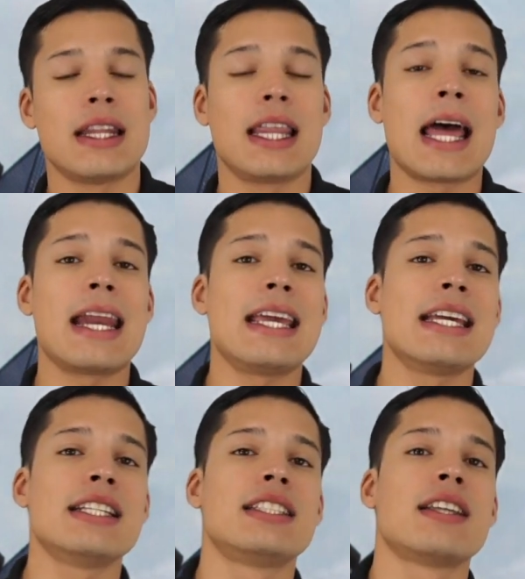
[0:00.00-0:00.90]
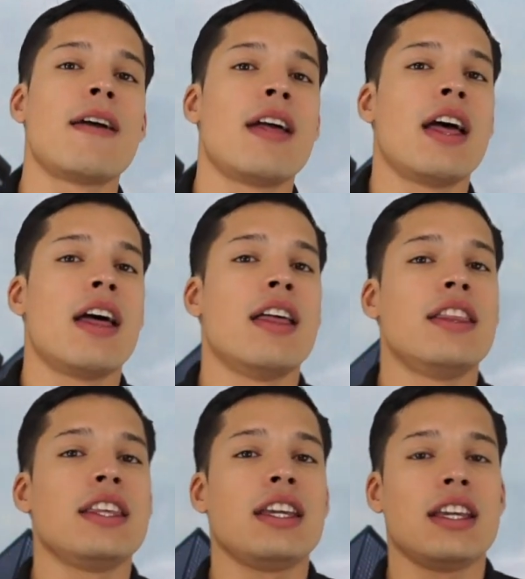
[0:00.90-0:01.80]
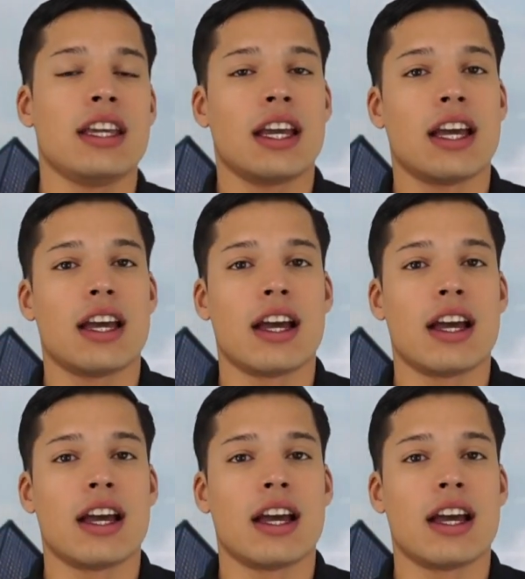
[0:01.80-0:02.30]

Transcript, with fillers: and that is the